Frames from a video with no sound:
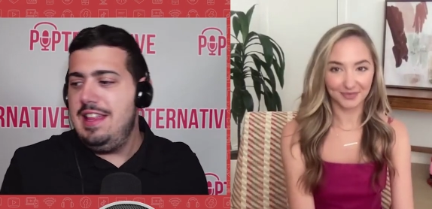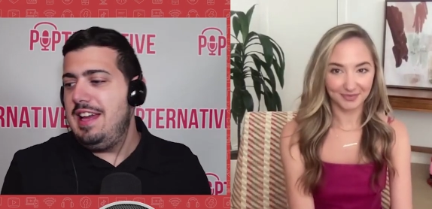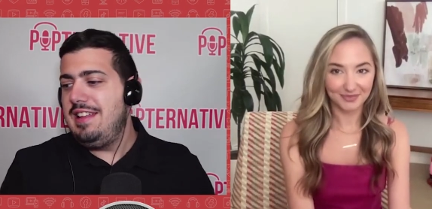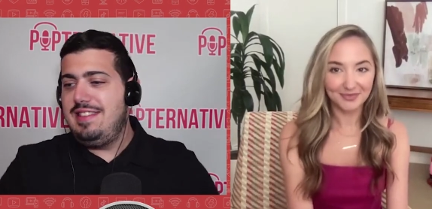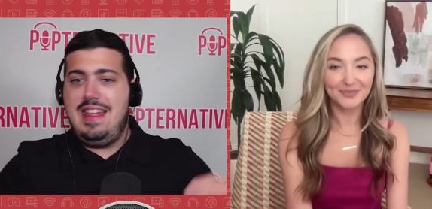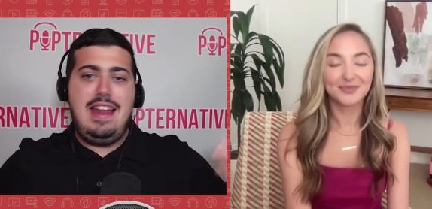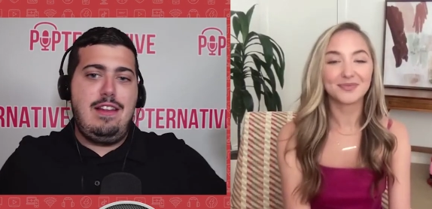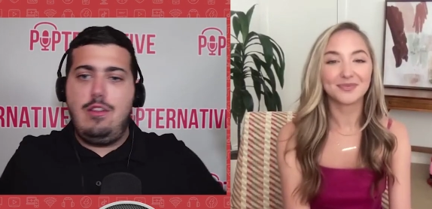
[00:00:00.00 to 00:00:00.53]

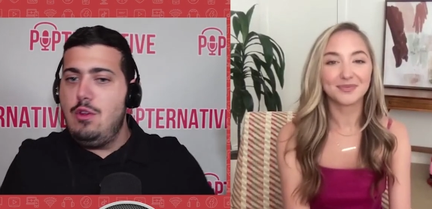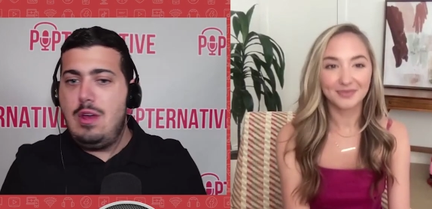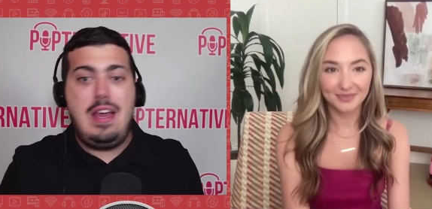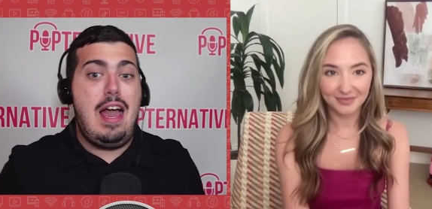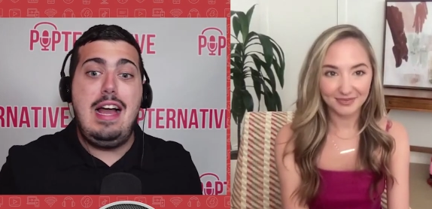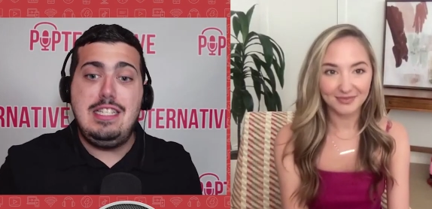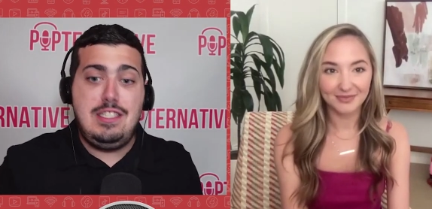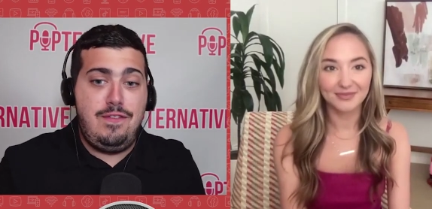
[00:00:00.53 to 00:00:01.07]
Speaker 1: Then you guys
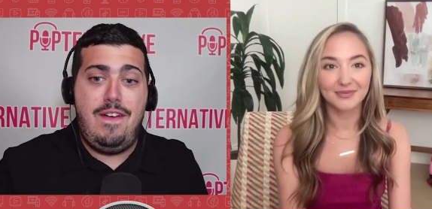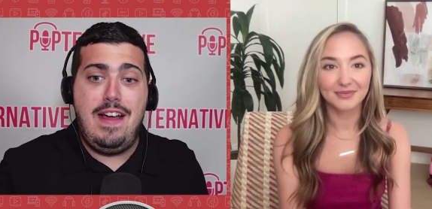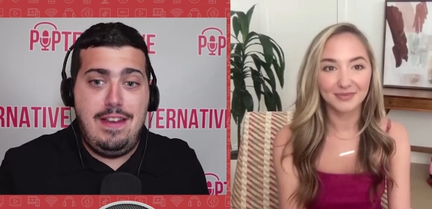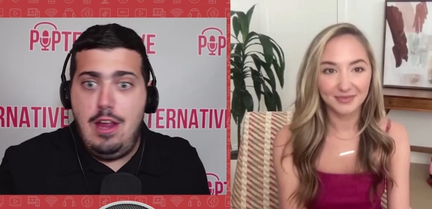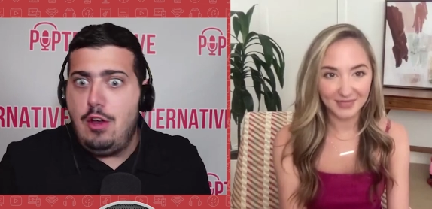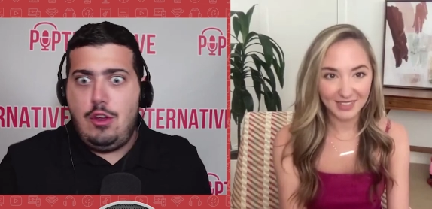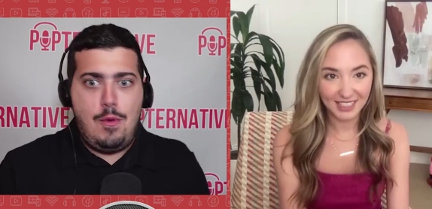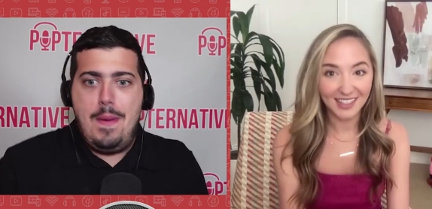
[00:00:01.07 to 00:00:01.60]
find out you're
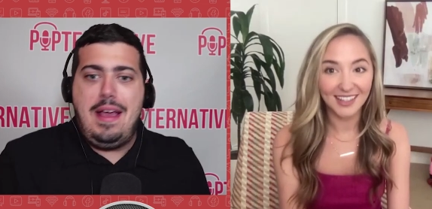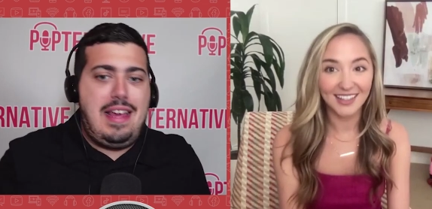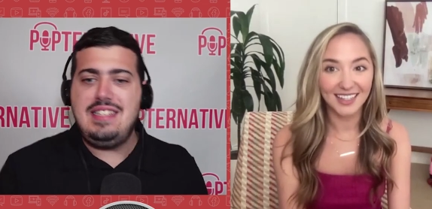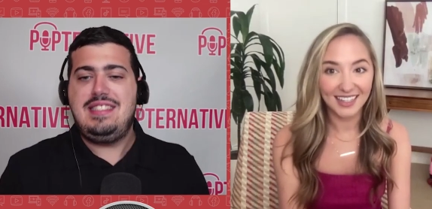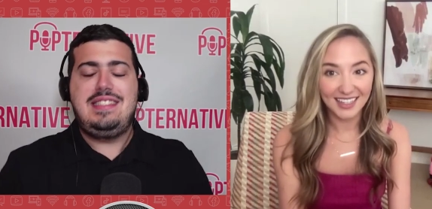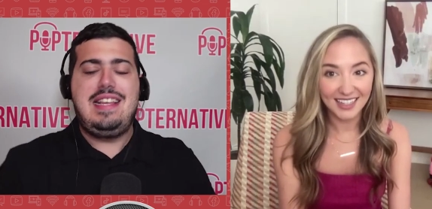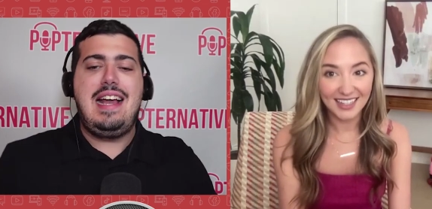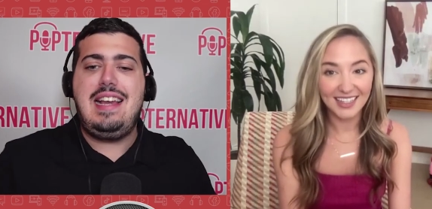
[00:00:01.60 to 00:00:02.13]
making a
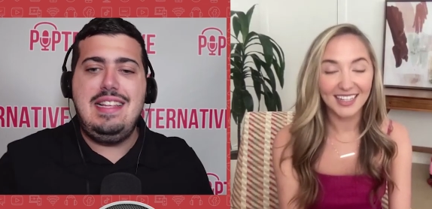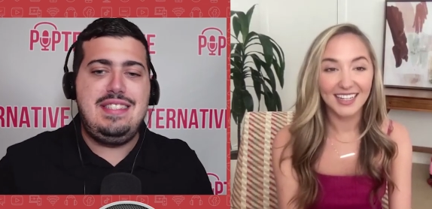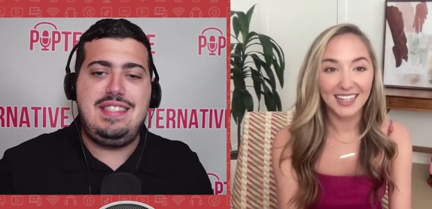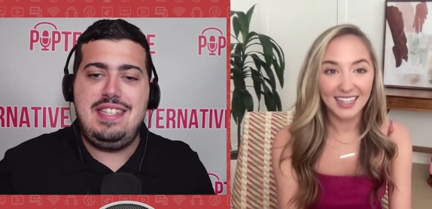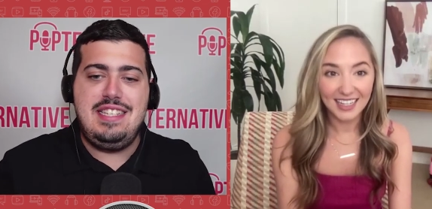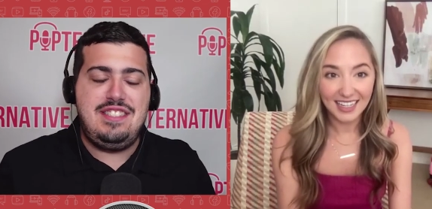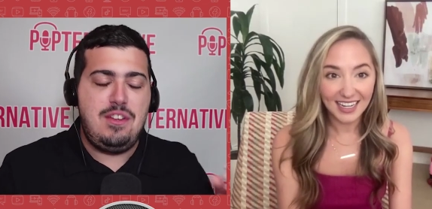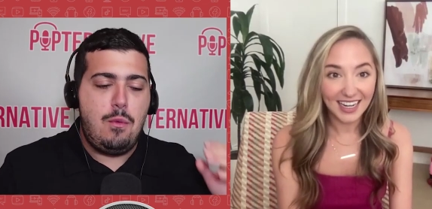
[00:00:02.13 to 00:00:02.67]
second
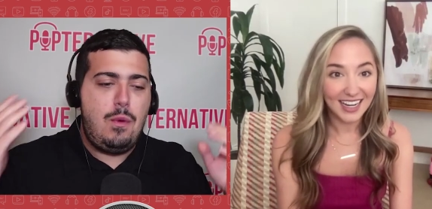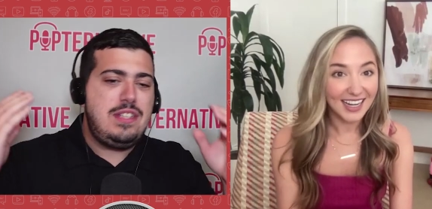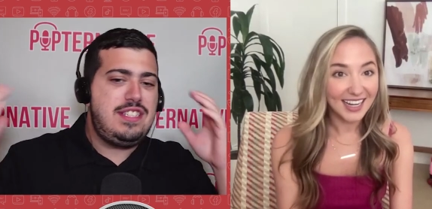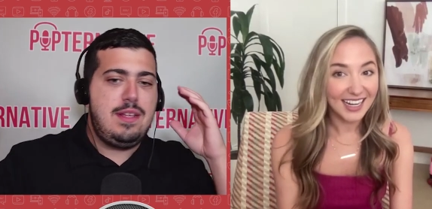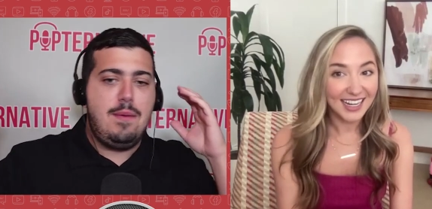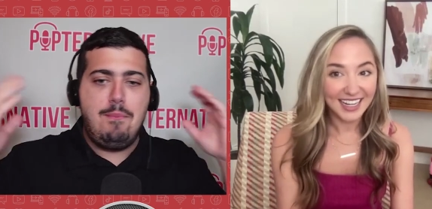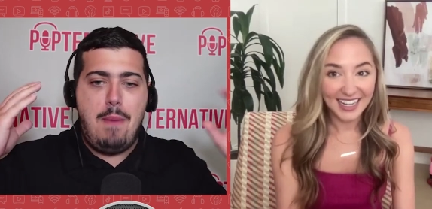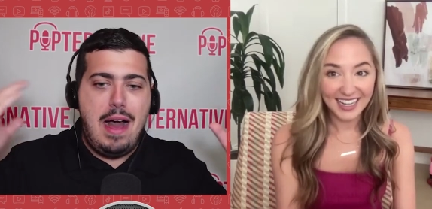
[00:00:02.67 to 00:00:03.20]
season. What's the
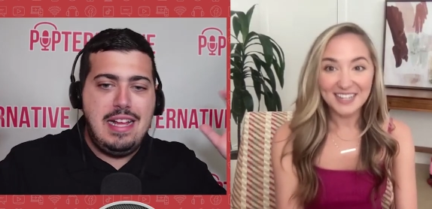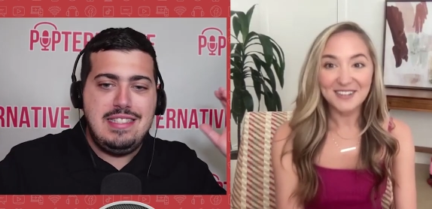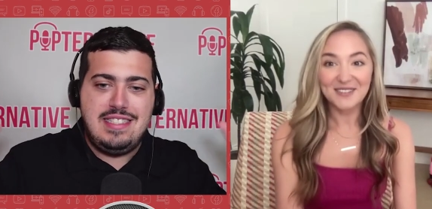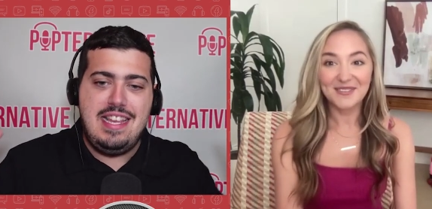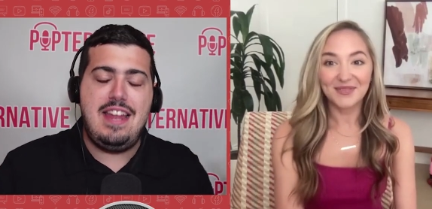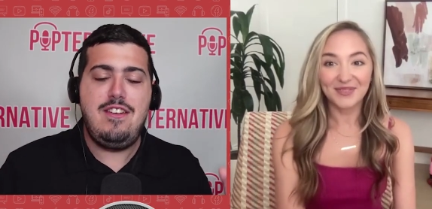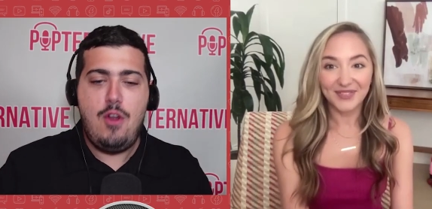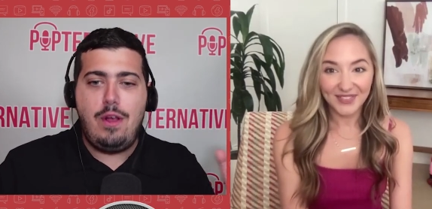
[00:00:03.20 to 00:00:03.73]
mindset
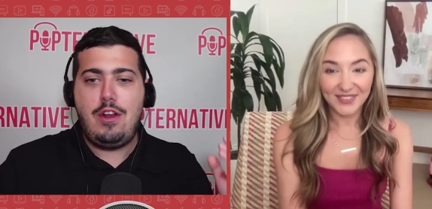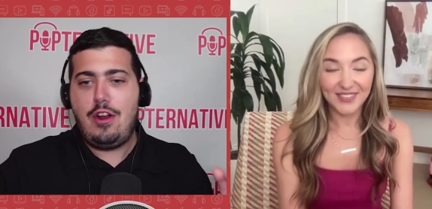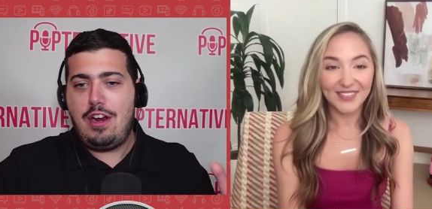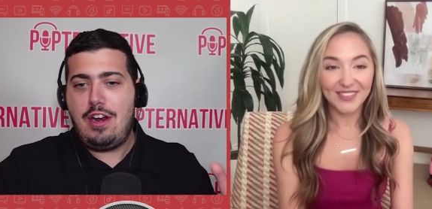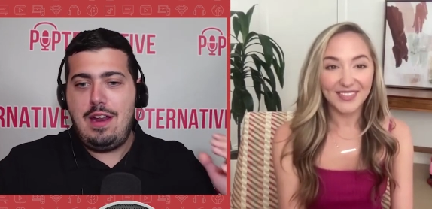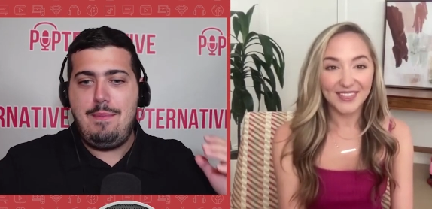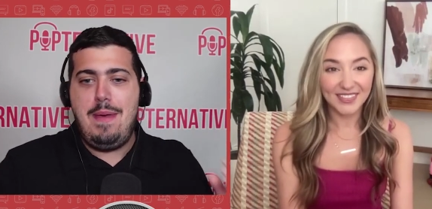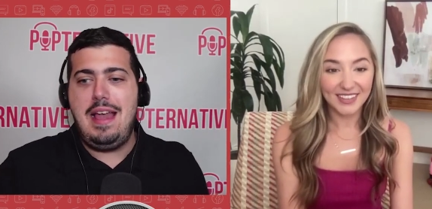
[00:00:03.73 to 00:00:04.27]
knowing you're going to
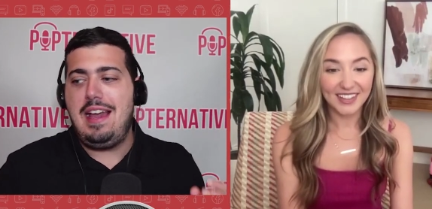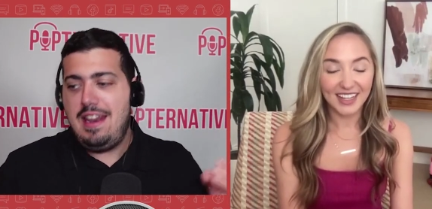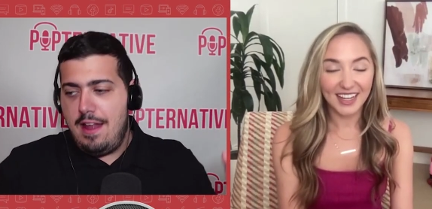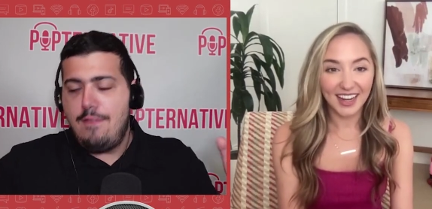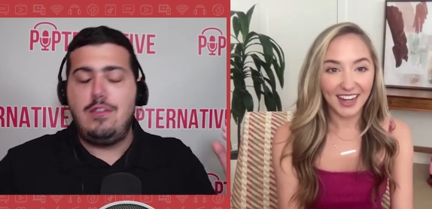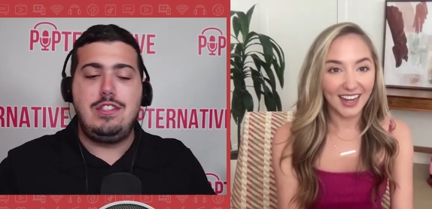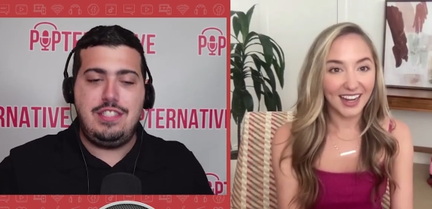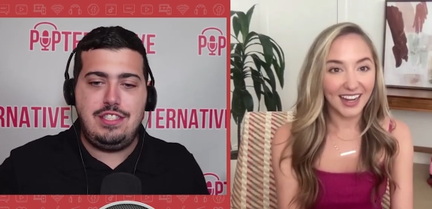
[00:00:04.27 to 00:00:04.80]
make another
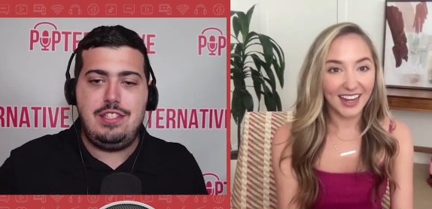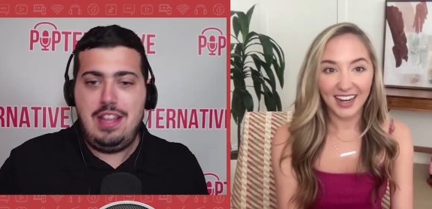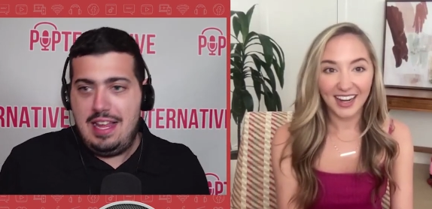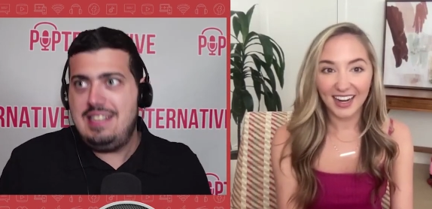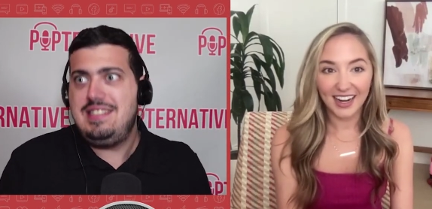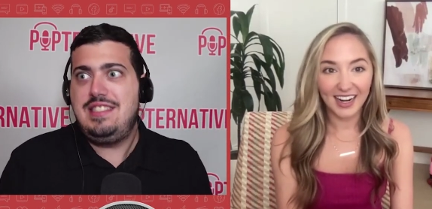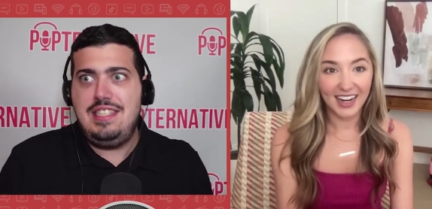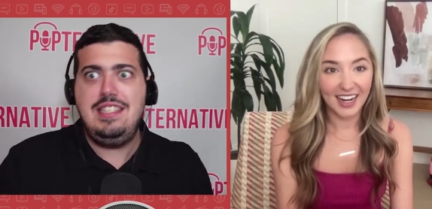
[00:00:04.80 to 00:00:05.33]
like
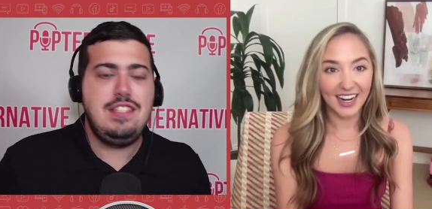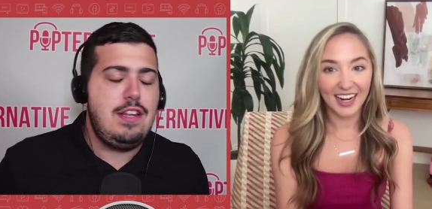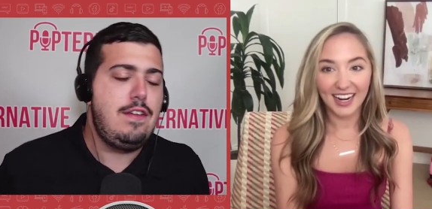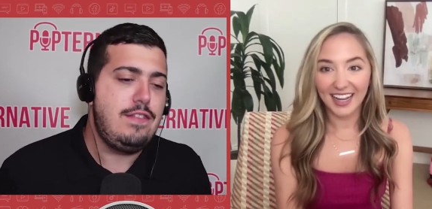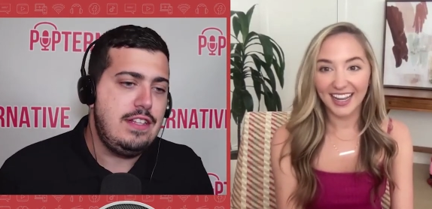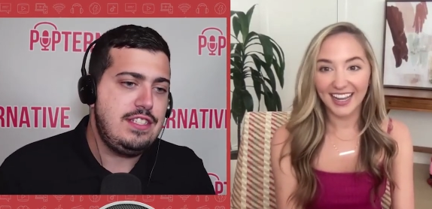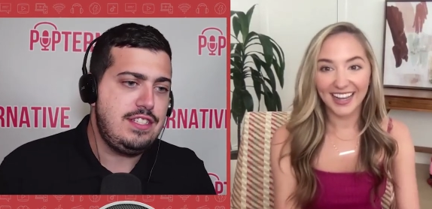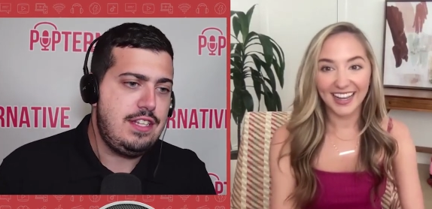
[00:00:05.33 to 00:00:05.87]
season of this
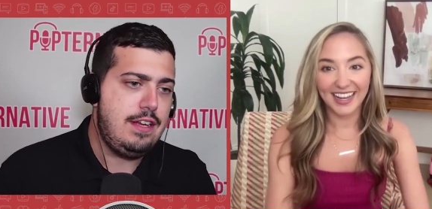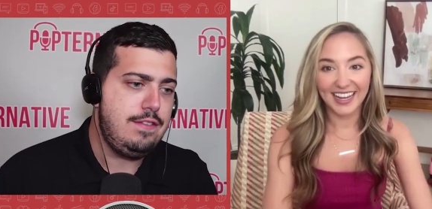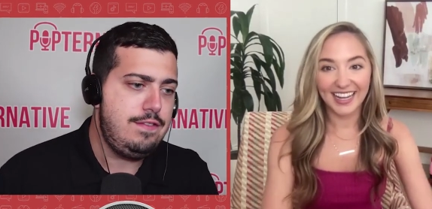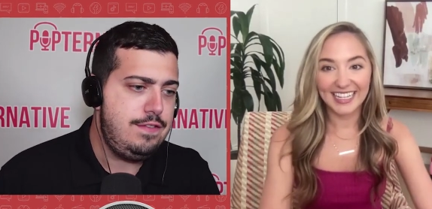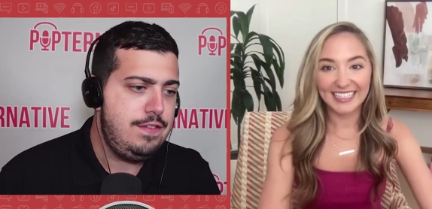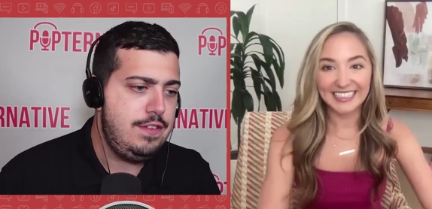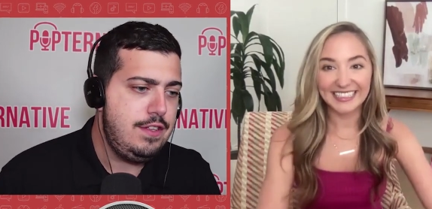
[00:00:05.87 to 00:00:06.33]
stuff?